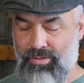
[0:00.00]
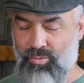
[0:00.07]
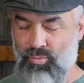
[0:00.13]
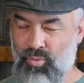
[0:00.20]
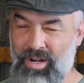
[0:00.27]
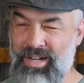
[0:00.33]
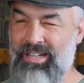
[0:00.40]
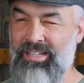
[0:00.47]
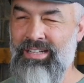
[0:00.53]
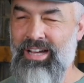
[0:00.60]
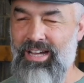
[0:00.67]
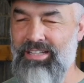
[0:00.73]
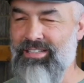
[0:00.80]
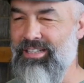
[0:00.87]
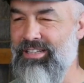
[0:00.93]
One
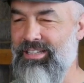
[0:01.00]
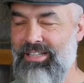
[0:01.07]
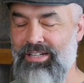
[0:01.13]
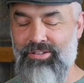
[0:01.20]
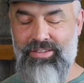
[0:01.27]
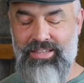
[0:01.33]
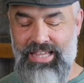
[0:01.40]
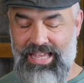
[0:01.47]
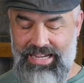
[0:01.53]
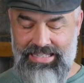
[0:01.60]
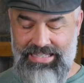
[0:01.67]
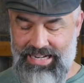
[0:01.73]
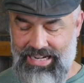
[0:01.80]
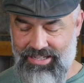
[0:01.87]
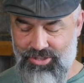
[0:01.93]
other little thing
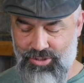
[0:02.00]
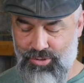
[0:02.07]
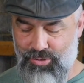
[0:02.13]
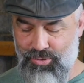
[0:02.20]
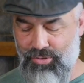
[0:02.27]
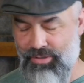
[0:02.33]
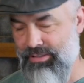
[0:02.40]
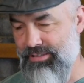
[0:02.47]
that I do